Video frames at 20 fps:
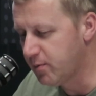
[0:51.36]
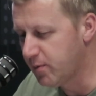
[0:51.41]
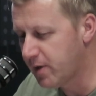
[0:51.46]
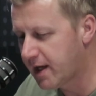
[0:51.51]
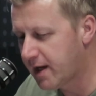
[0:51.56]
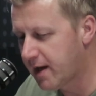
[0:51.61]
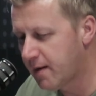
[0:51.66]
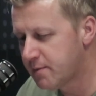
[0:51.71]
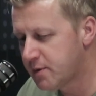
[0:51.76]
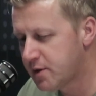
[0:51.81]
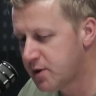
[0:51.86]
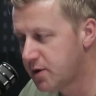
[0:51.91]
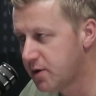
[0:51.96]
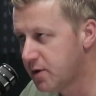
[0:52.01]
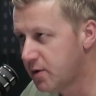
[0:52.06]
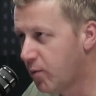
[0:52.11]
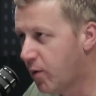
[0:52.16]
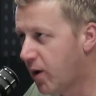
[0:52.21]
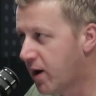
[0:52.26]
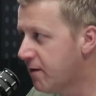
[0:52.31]
and we come
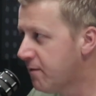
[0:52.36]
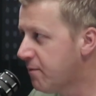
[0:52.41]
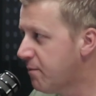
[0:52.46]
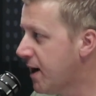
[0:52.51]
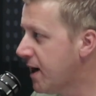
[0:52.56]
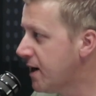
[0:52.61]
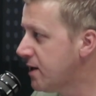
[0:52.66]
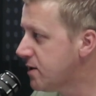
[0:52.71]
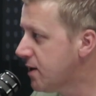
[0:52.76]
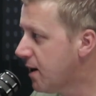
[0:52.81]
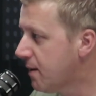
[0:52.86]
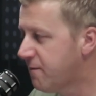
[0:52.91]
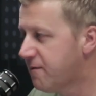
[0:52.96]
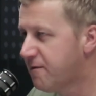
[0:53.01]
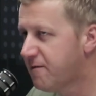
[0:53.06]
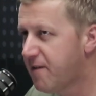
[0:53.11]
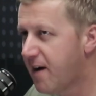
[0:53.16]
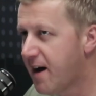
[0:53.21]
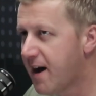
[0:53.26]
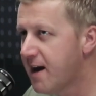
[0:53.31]
to one of my top
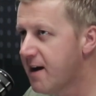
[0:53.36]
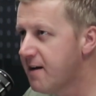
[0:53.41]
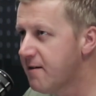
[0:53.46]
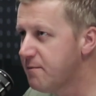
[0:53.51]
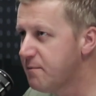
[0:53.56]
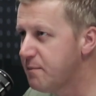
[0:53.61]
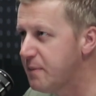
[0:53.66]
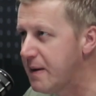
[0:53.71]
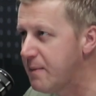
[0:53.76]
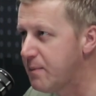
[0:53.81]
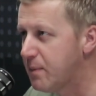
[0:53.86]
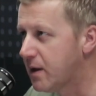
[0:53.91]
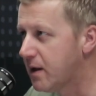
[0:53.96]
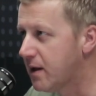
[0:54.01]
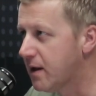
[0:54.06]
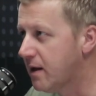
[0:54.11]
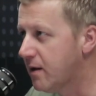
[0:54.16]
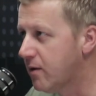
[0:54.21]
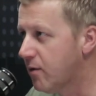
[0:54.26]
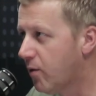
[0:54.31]
five
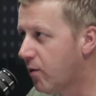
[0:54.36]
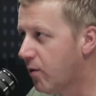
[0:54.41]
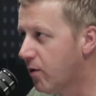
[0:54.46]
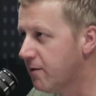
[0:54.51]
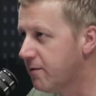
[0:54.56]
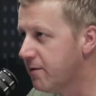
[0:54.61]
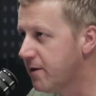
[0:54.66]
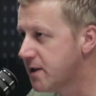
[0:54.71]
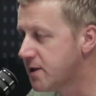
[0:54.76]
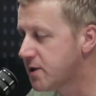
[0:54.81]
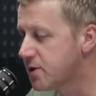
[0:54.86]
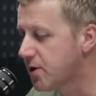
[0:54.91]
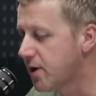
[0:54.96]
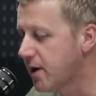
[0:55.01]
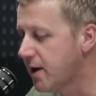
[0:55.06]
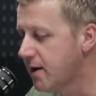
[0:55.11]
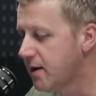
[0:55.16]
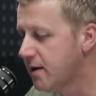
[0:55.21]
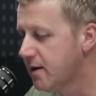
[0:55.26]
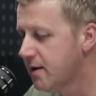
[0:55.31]
people in all of
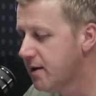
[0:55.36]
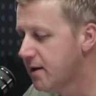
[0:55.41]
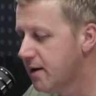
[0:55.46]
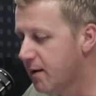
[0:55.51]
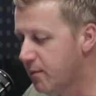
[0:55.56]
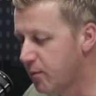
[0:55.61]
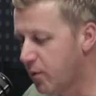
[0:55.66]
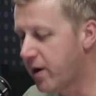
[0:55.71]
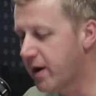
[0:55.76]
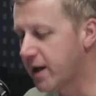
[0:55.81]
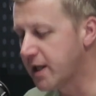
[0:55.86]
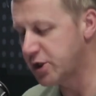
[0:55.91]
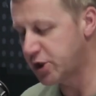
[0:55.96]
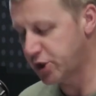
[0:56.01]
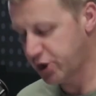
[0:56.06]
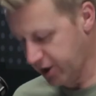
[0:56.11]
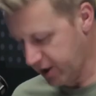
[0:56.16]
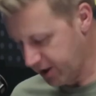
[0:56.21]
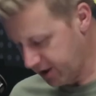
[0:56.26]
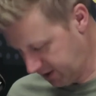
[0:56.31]
history. I'm wearing his
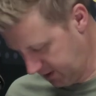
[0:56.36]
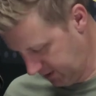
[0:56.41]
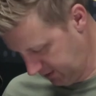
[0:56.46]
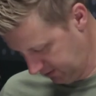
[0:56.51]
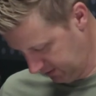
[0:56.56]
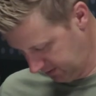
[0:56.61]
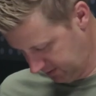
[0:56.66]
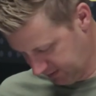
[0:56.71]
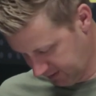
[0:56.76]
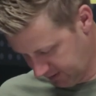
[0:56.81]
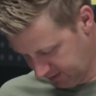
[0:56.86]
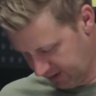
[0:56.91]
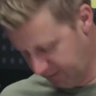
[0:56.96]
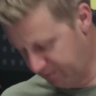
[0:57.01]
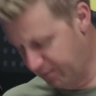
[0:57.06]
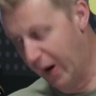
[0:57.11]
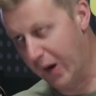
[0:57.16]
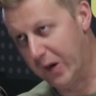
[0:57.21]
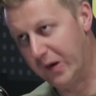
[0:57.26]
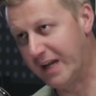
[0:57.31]
shirt,
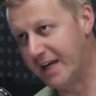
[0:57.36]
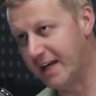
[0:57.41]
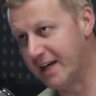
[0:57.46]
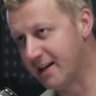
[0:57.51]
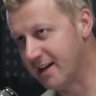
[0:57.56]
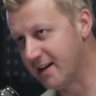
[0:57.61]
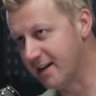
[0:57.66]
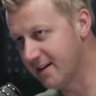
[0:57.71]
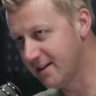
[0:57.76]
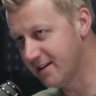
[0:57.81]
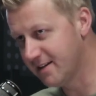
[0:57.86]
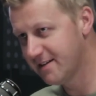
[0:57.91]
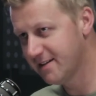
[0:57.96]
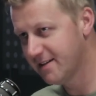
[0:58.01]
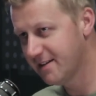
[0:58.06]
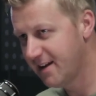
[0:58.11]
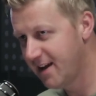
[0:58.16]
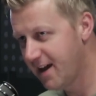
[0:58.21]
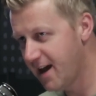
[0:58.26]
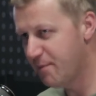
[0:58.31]
Napoleon,
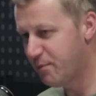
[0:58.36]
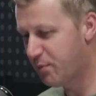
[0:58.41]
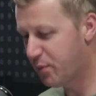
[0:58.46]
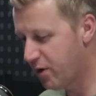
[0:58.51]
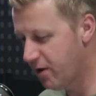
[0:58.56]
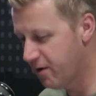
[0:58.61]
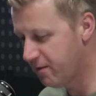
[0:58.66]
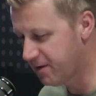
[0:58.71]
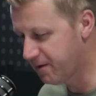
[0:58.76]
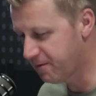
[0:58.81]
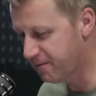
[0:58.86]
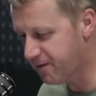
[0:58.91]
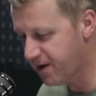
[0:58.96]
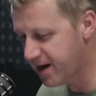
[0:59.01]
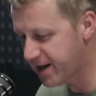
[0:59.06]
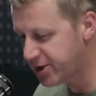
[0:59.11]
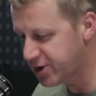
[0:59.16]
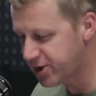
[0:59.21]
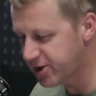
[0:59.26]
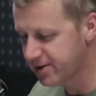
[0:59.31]
Emperor of the
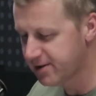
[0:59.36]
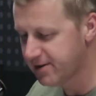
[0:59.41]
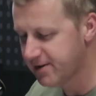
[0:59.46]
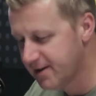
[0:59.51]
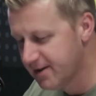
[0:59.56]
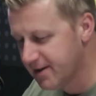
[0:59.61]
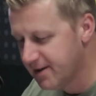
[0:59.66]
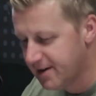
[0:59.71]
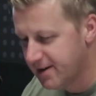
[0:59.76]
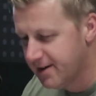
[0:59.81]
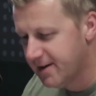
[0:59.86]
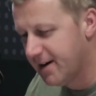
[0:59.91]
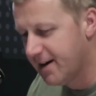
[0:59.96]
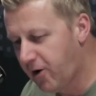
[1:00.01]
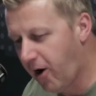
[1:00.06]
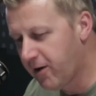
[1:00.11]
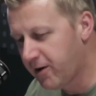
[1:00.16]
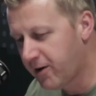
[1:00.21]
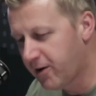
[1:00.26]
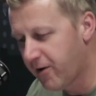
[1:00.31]
French,
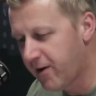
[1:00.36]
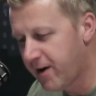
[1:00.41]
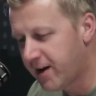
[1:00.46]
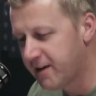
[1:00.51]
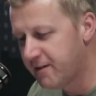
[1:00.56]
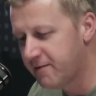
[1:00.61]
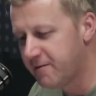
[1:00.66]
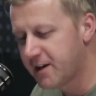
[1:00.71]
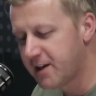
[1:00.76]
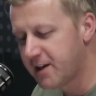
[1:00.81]
conquering and